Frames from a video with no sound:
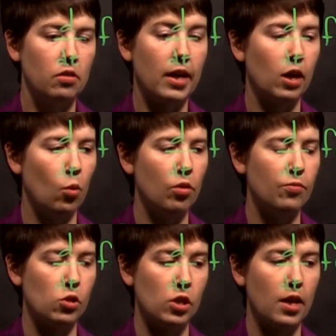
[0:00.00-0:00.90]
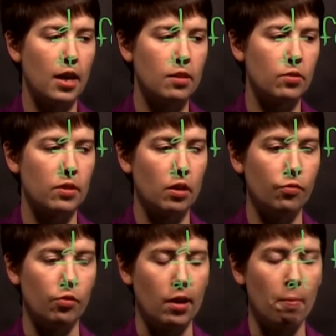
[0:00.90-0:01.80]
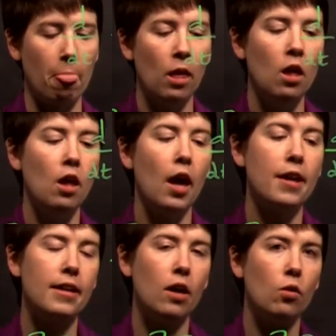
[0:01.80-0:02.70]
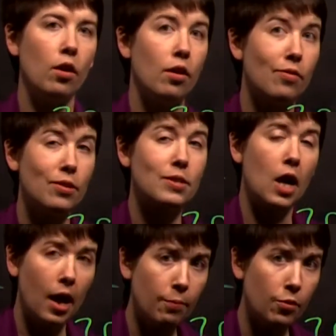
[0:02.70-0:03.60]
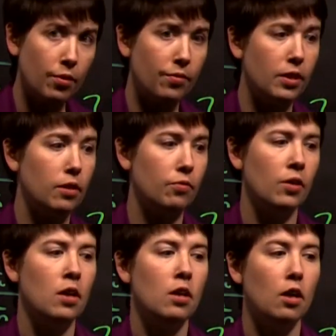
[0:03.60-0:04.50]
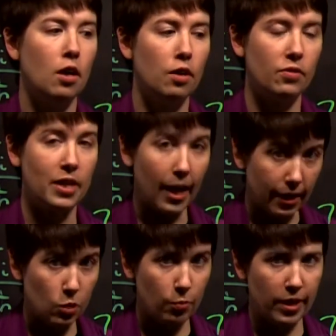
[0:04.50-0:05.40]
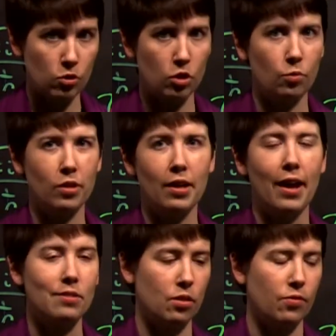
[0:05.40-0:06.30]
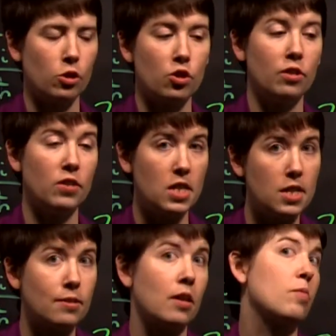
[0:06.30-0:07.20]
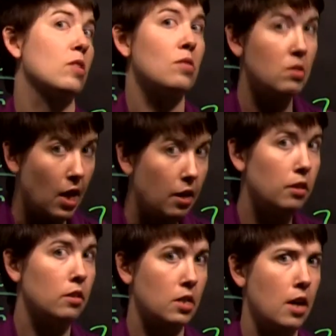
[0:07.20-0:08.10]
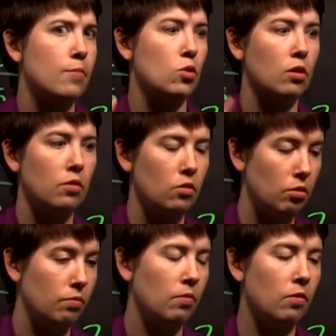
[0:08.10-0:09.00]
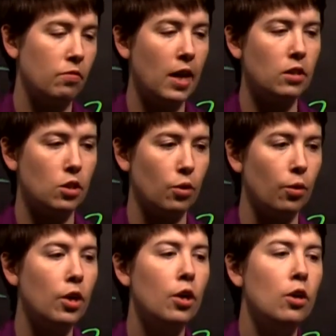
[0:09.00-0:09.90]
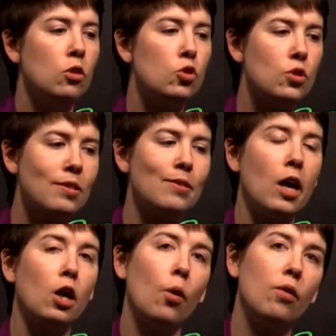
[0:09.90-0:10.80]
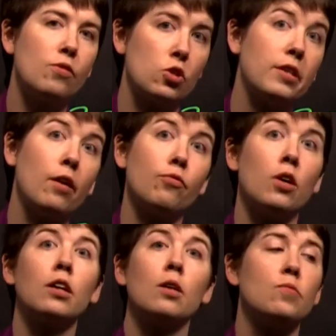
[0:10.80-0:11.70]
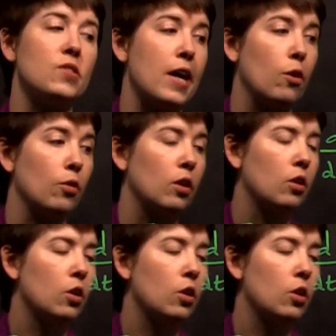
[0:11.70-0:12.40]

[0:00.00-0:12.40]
That coefficient a stays out front. And now the time derivative of an exponential where it has the function of e times a scalar times your, your value, just that coefficient out front comes down.